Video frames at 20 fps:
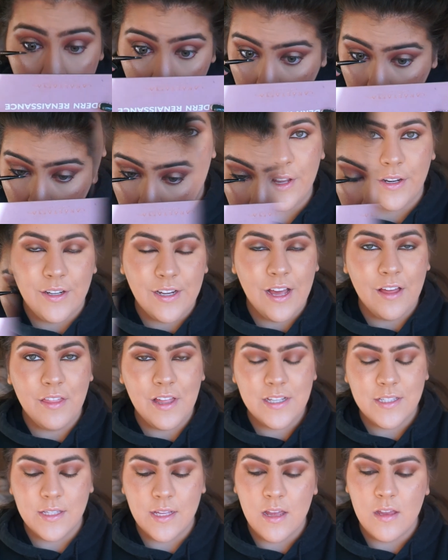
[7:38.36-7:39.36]
Alright, now
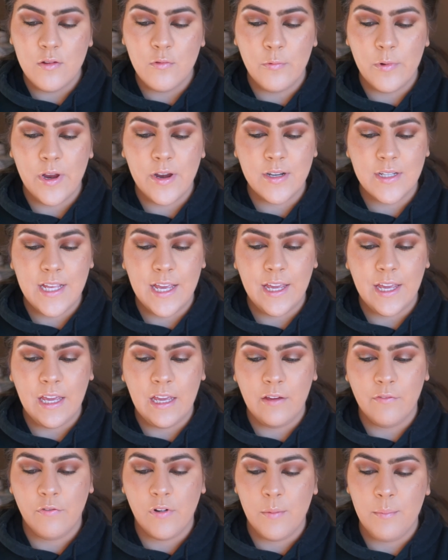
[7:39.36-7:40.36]
that's done, we are
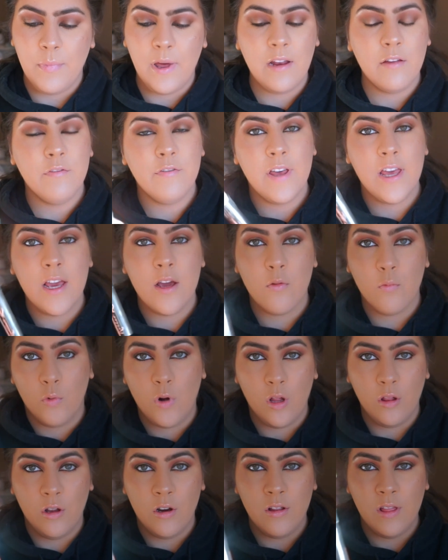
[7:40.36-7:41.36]
taking from Benefit
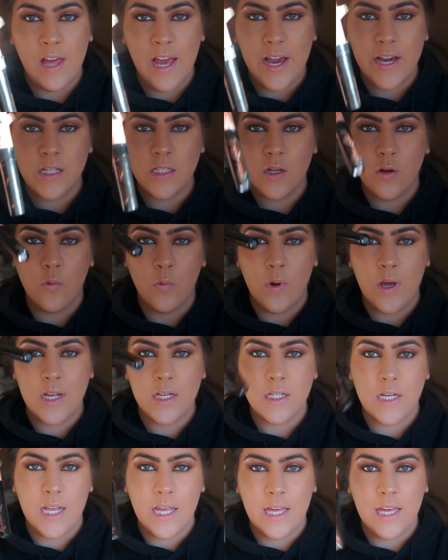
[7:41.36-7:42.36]
Roller Lash,
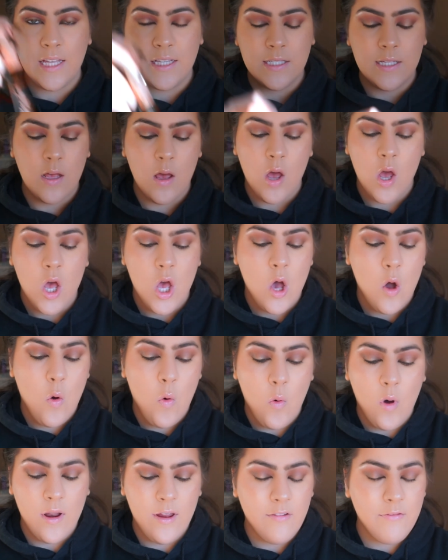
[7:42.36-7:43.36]
which is
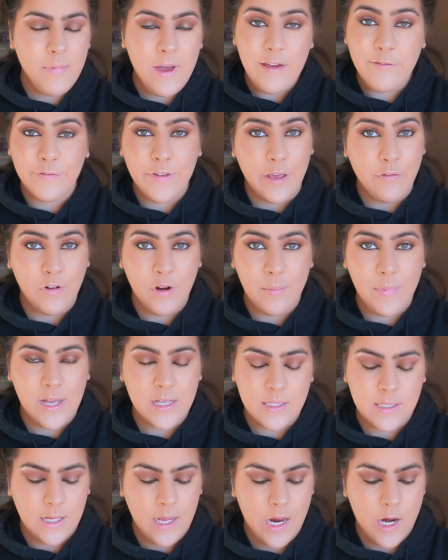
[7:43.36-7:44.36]
one of my favorite
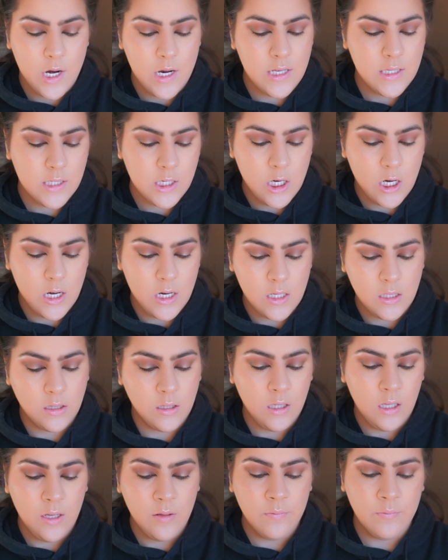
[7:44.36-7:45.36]
mascaras
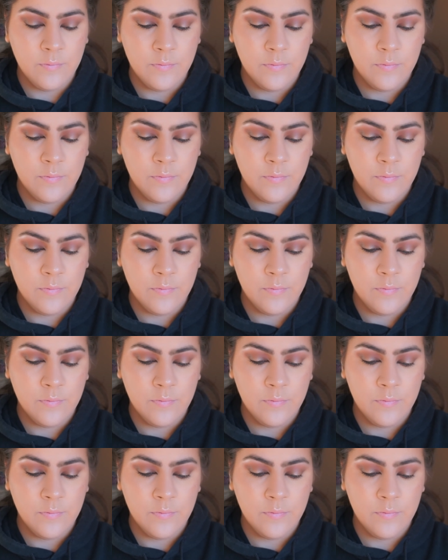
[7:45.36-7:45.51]
currently.